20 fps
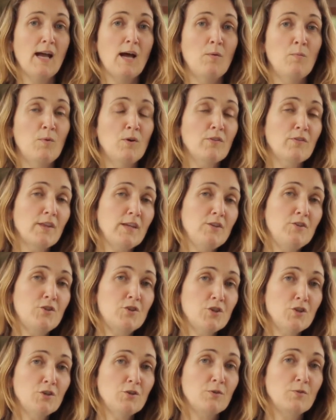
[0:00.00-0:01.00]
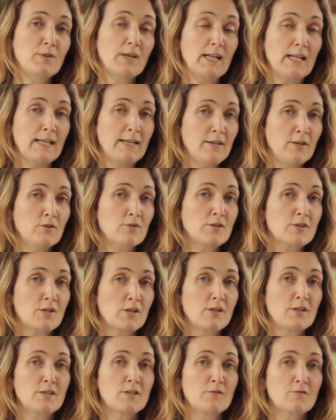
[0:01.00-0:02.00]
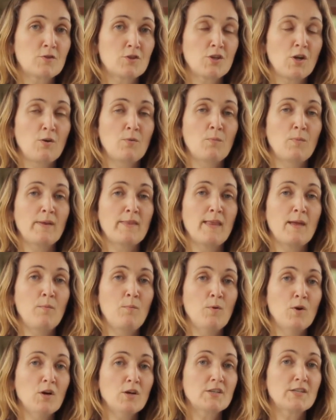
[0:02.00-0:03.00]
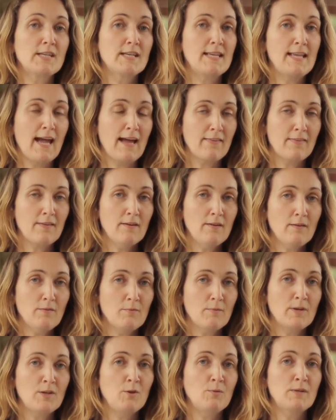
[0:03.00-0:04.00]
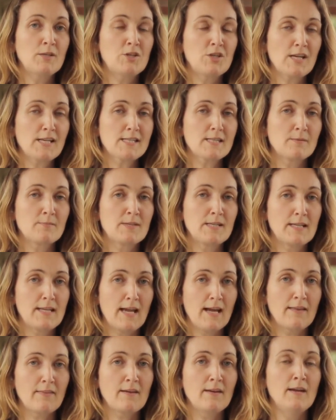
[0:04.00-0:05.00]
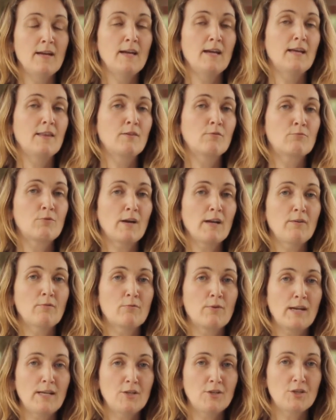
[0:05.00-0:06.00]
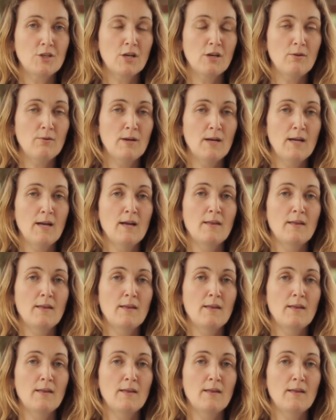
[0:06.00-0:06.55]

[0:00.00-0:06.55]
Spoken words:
And what they do, the clinical studies have shown, when they work together, when you ingest them together in the right ratio,